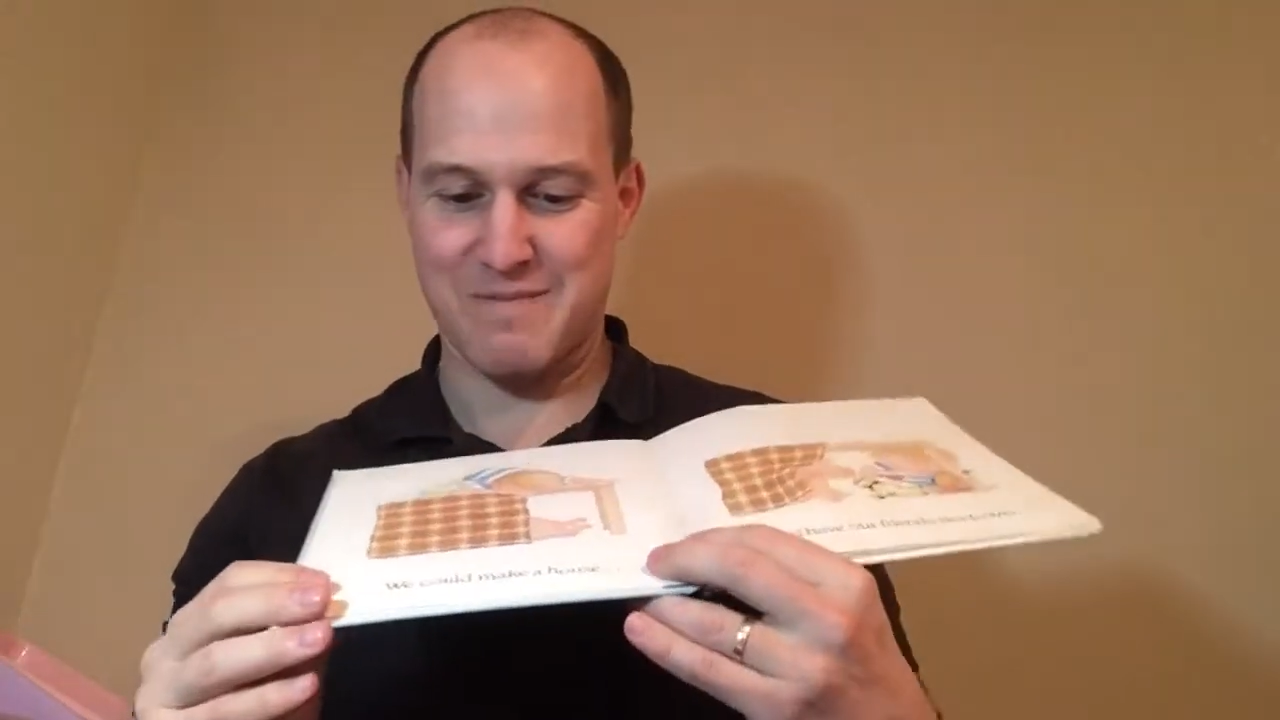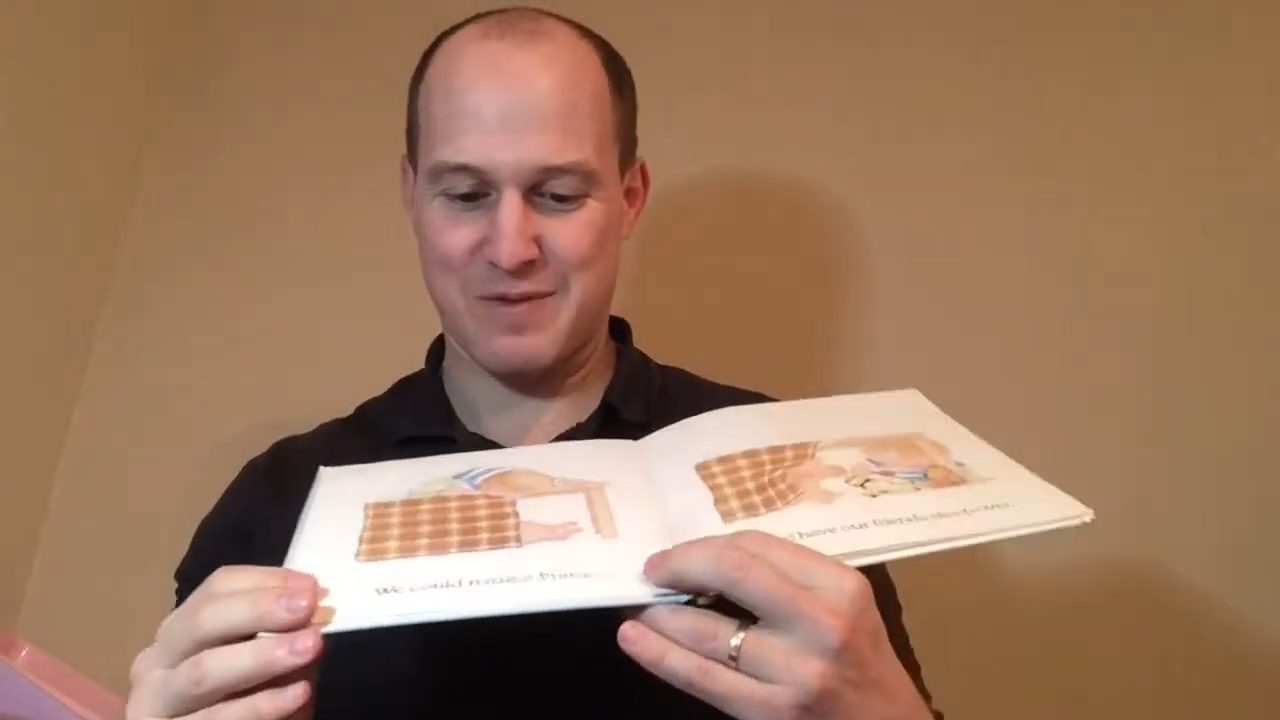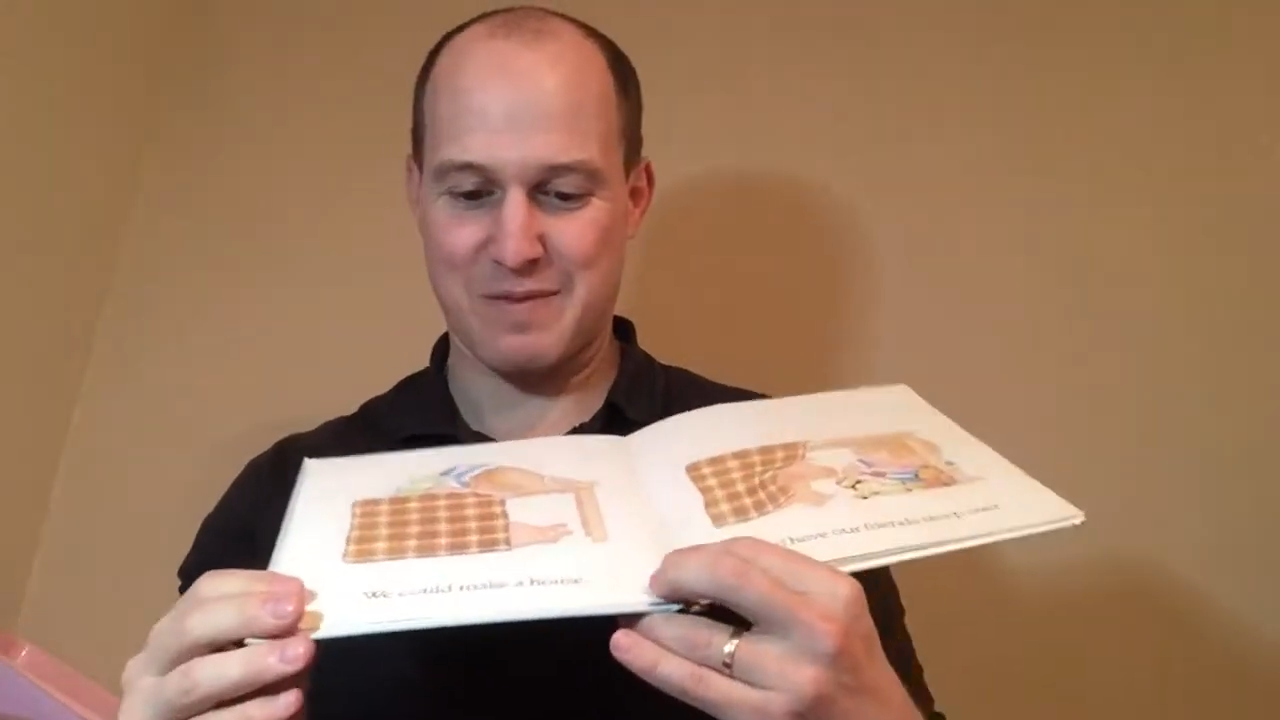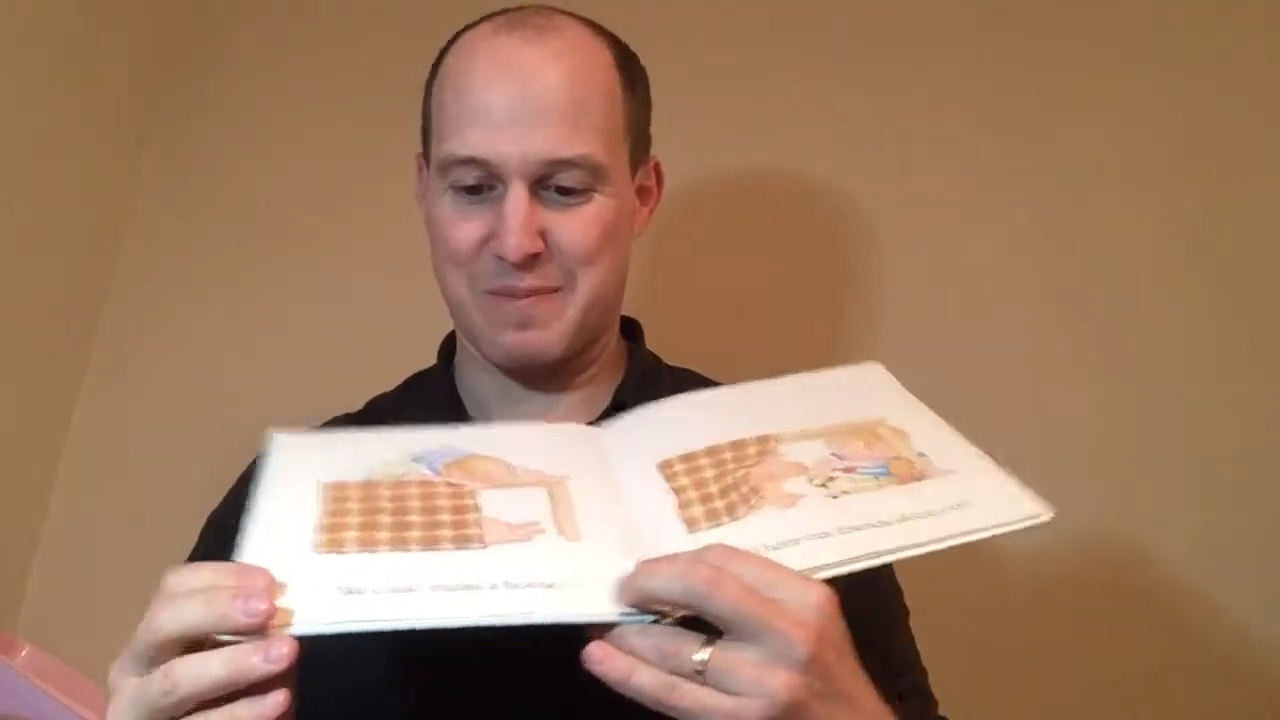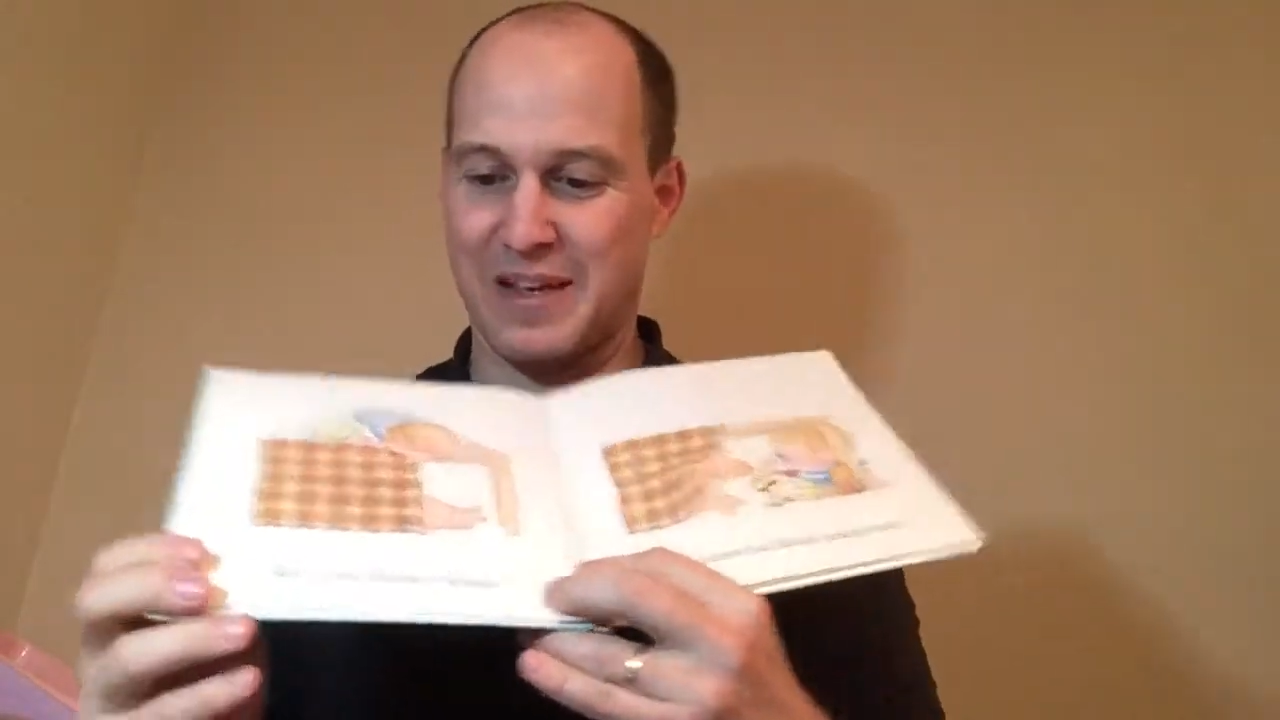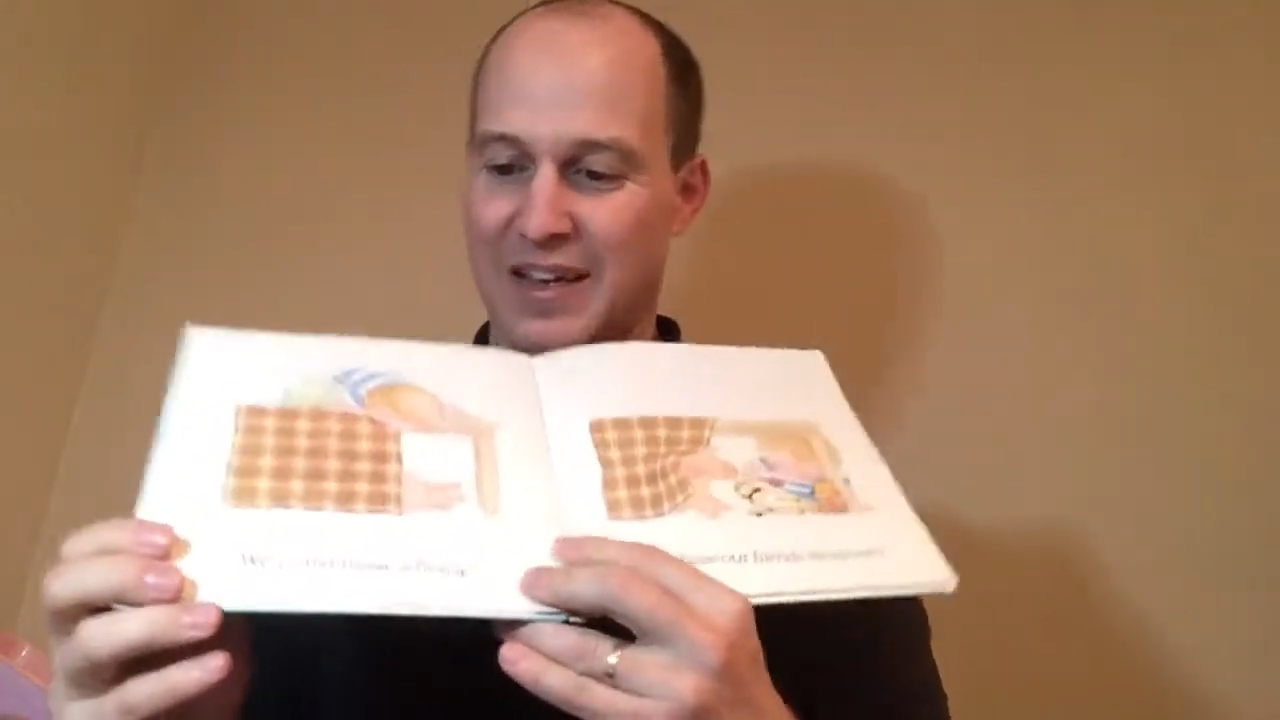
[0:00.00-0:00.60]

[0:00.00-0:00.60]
with the pig.